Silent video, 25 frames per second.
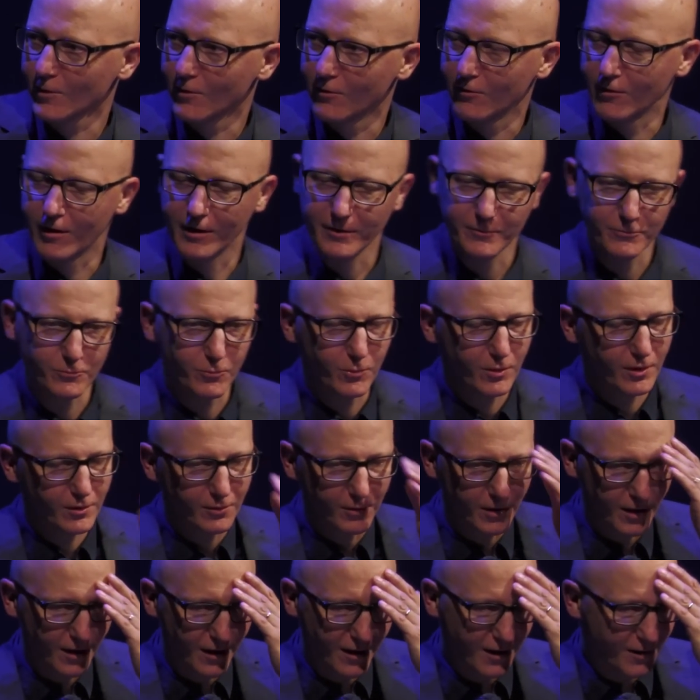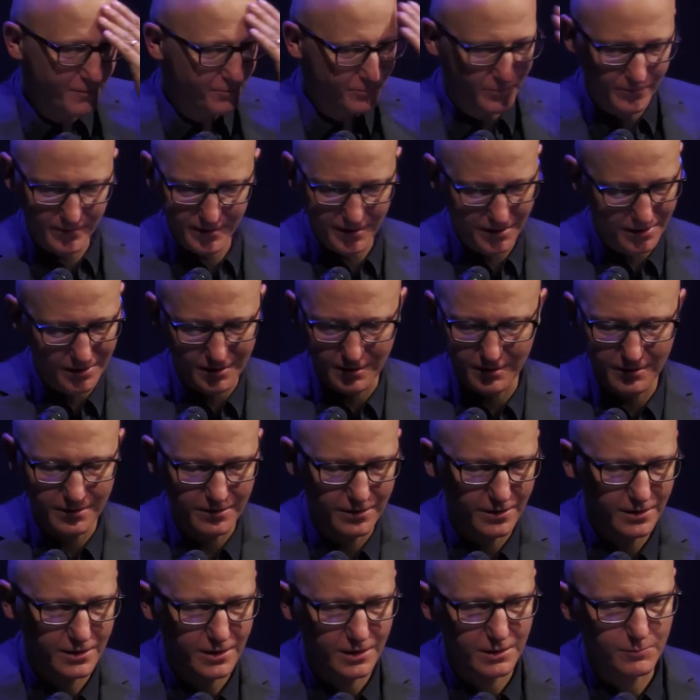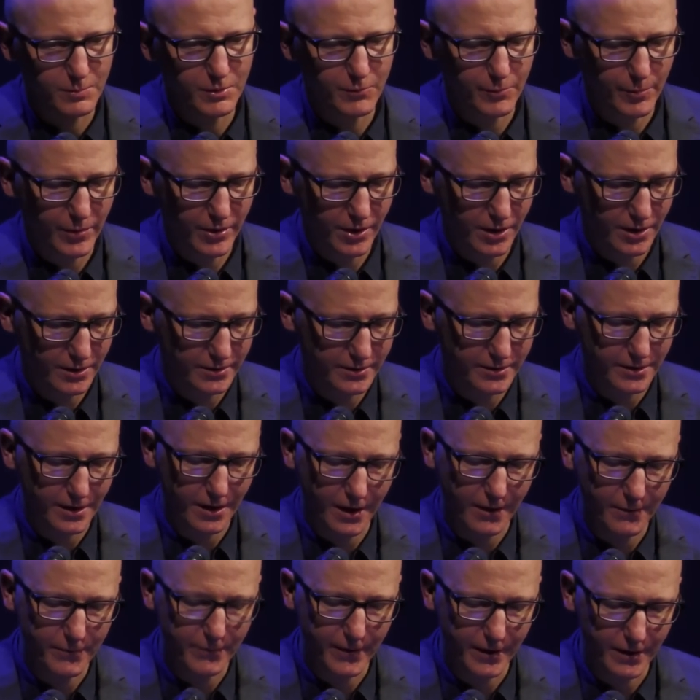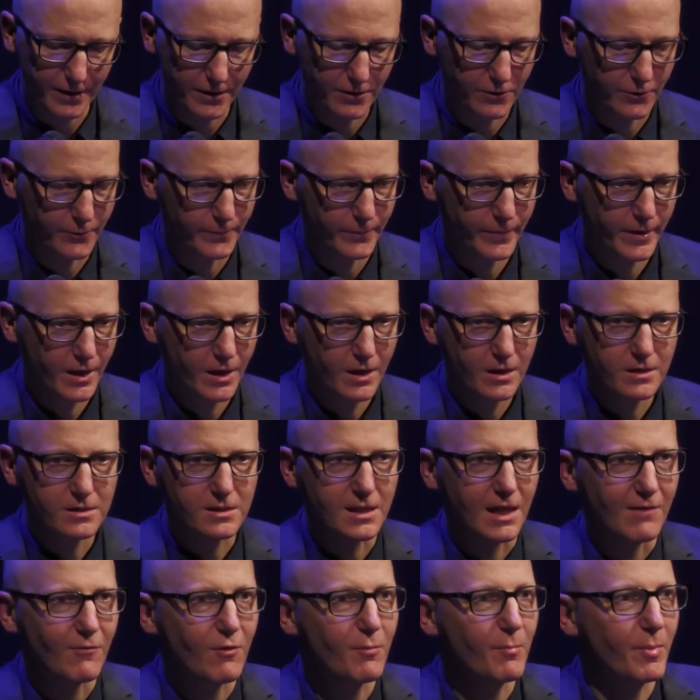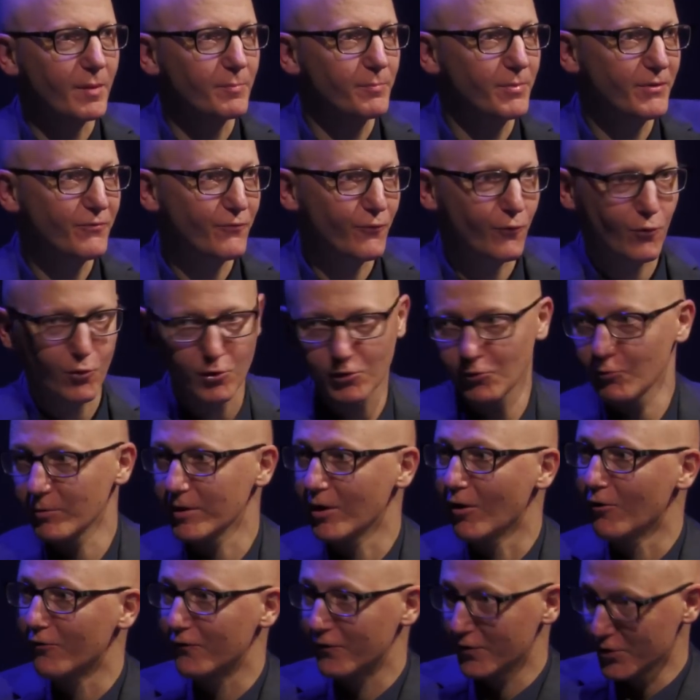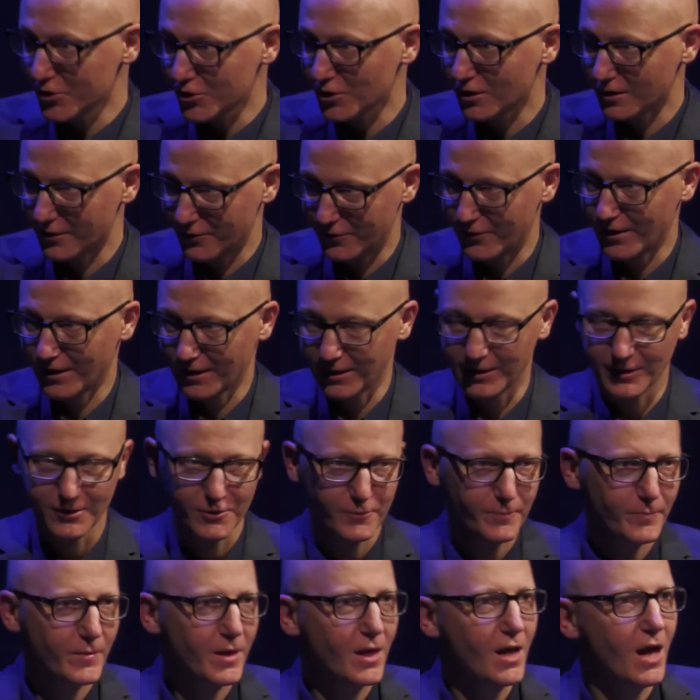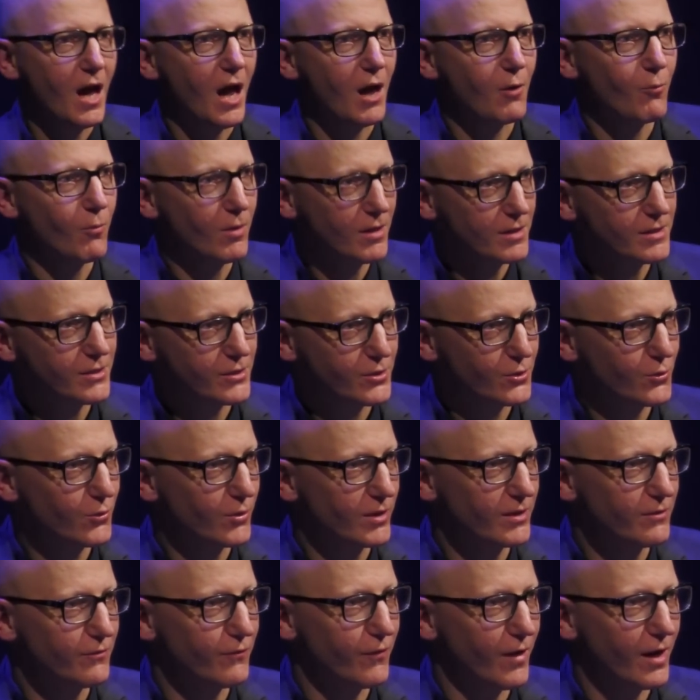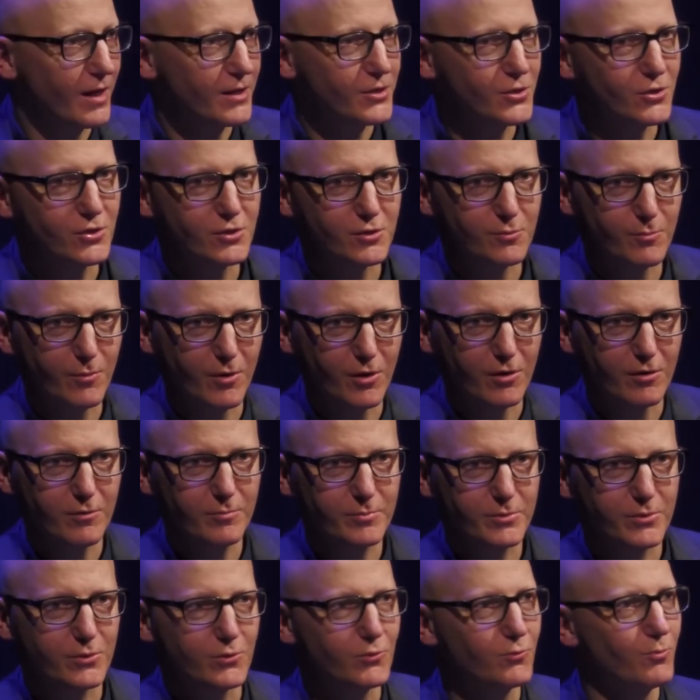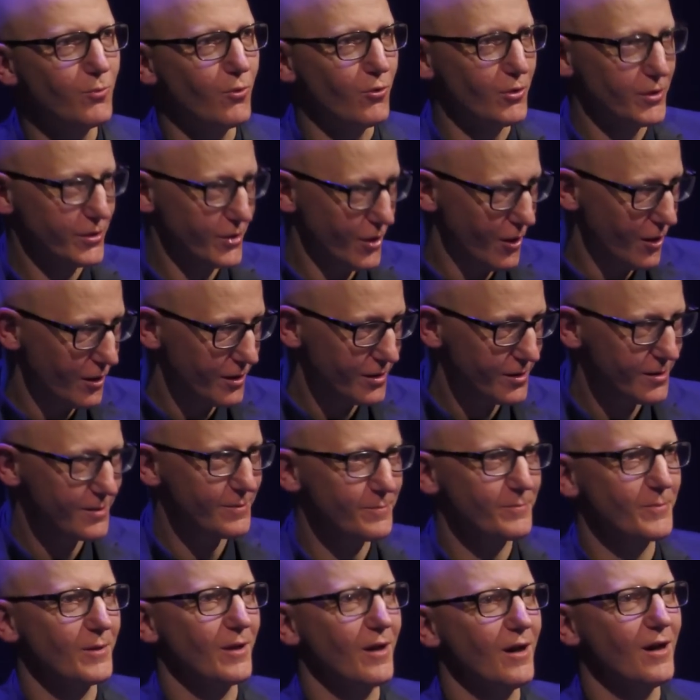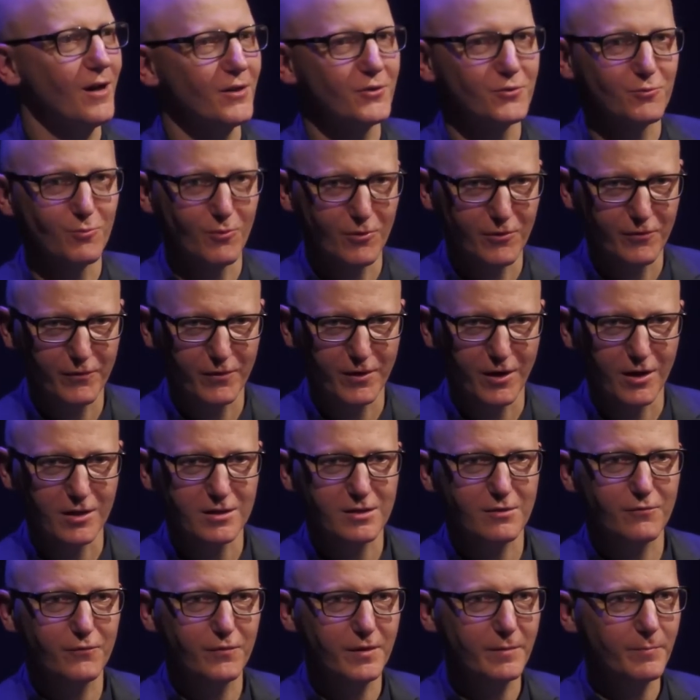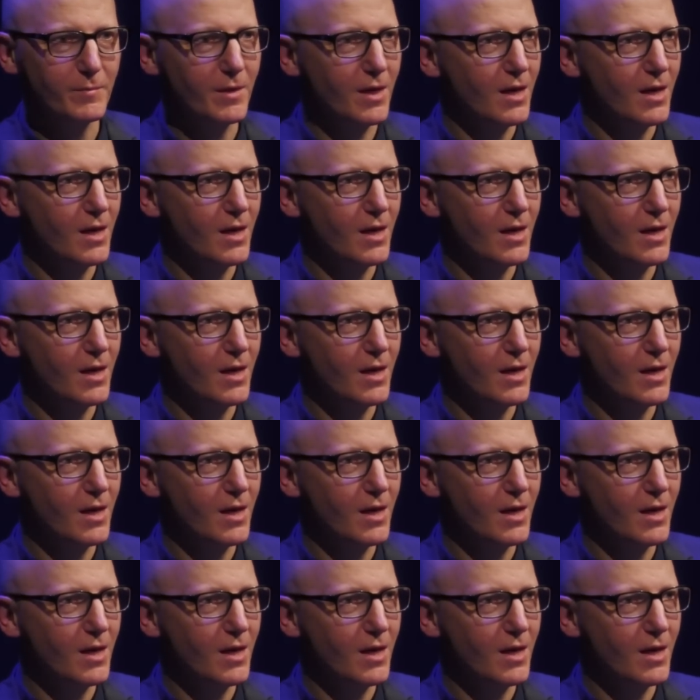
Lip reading: All right. Well, this has been brilliant. Thank you, Slavoj. But before we officially thank you, I want to invite you tomorrow to more talks, to more philosophy.